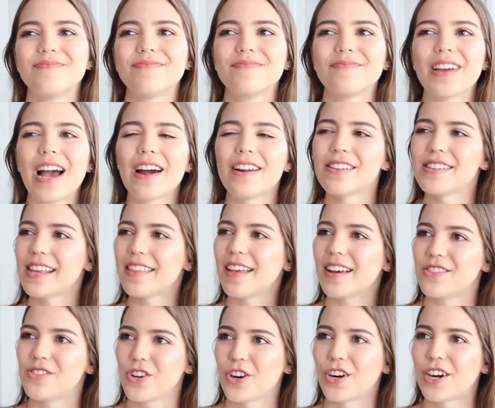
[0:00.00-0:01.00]
how do you say
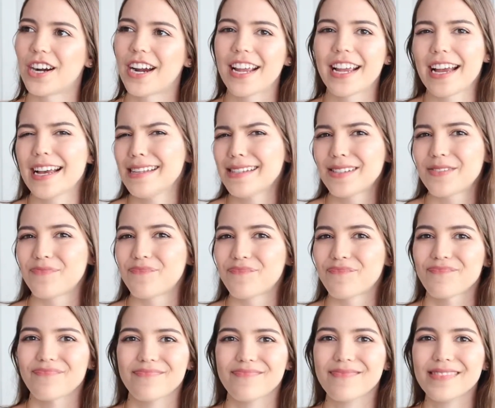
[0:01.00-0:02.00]
that, jar, I guess?
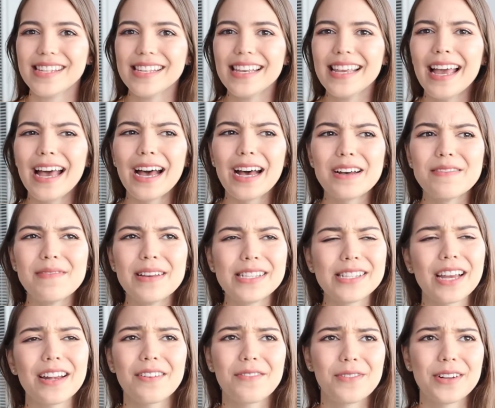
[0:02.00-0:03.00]
It's
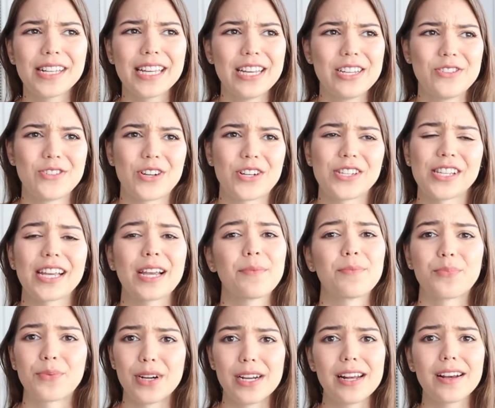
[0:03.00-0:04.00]
not really a jar, it's like a
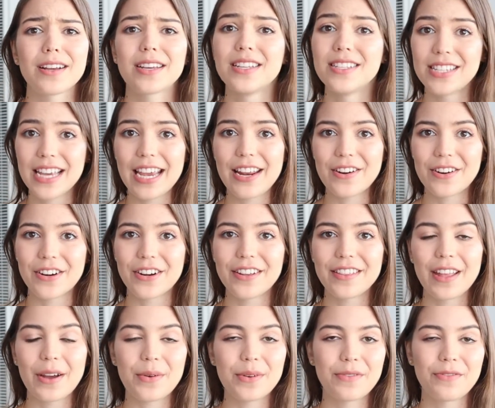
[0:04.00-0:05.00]
Brita container
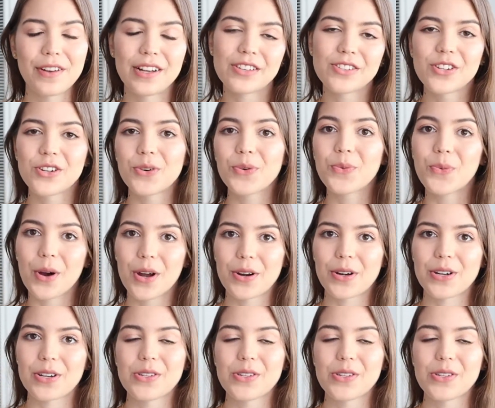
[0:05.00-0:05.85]
that would filter water.